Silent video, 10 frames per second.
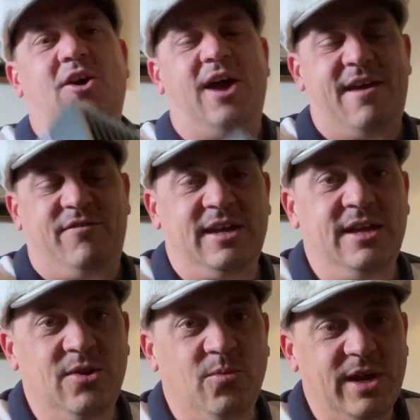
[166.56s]
heavier.
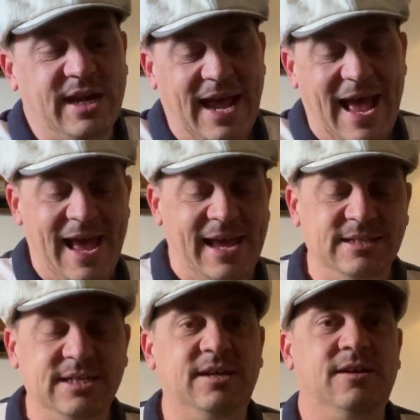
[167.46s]
We're going to
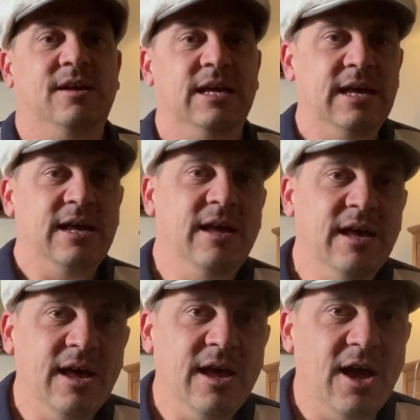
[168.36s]
add
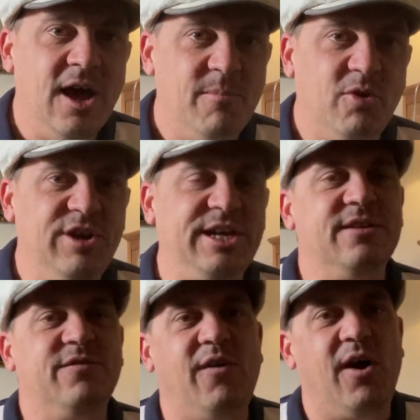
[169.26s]
a
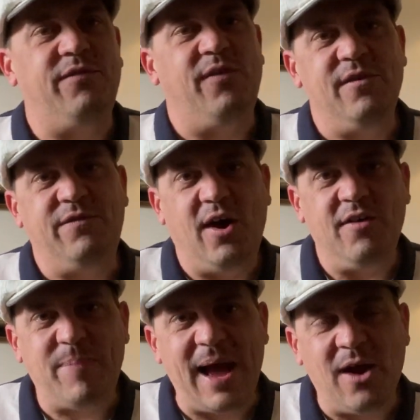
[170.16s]
Meridian
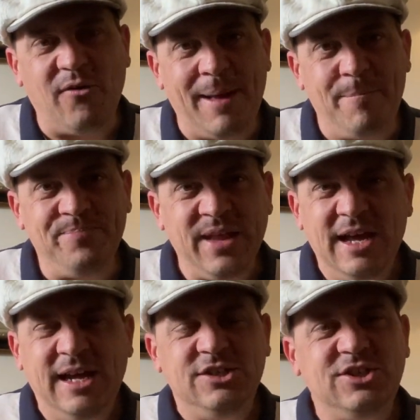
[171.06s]
555 power amp
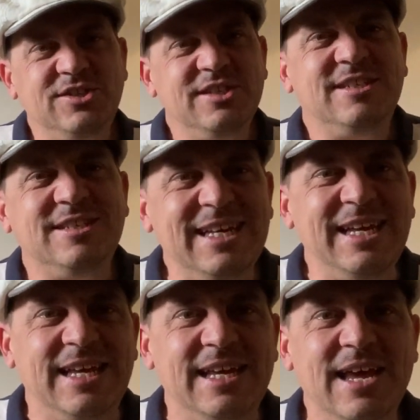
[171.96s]
just to
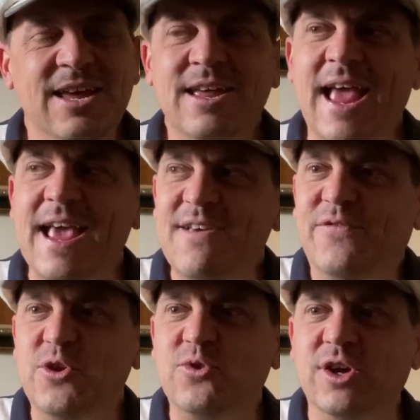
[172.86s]
see if
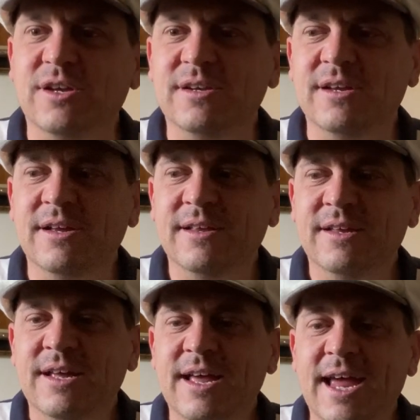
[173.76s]
you can
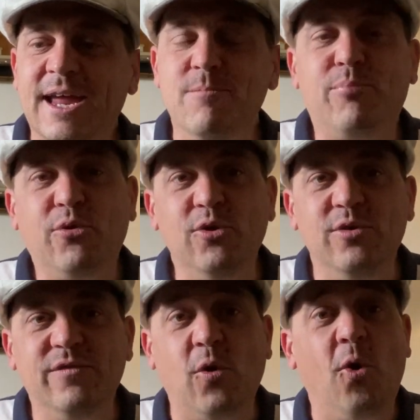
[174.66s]

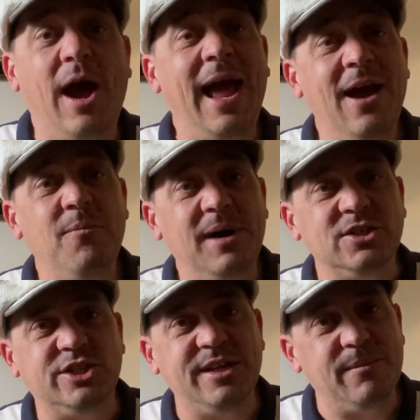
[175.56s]
improve or how
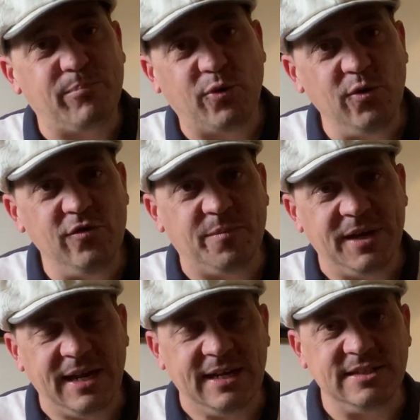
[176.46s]
much the
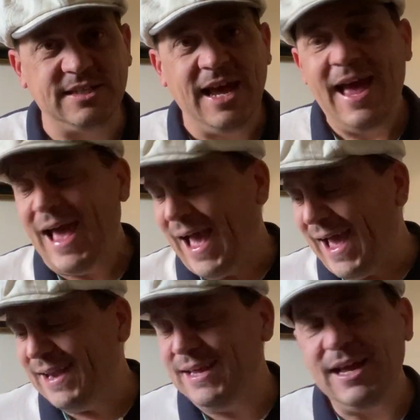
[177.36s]
improvement is
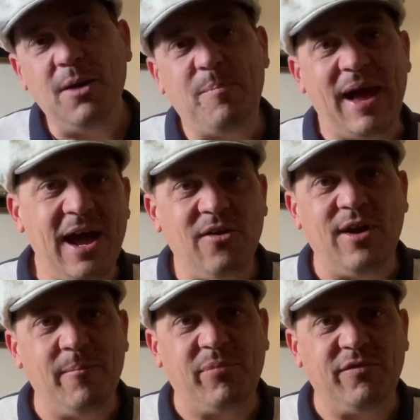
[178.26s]
adding a power
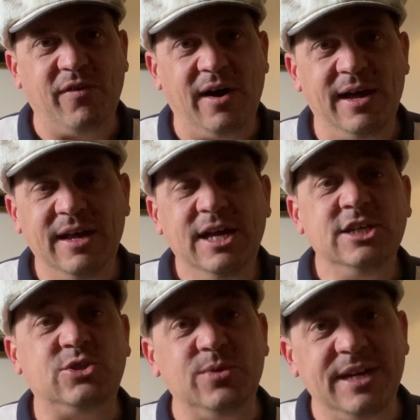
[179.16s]
amplifier
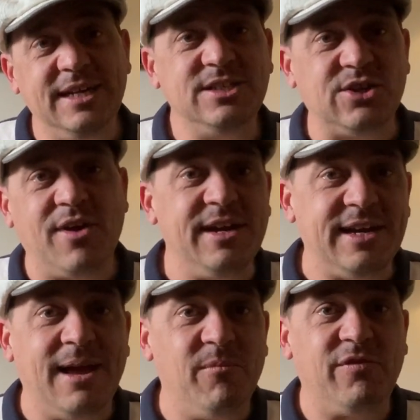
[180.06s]
to an integrated
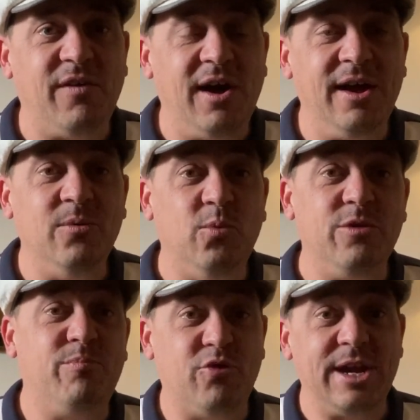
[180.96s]
amplifier
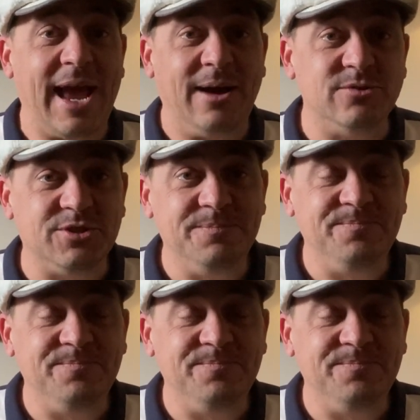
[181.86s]
with preamps.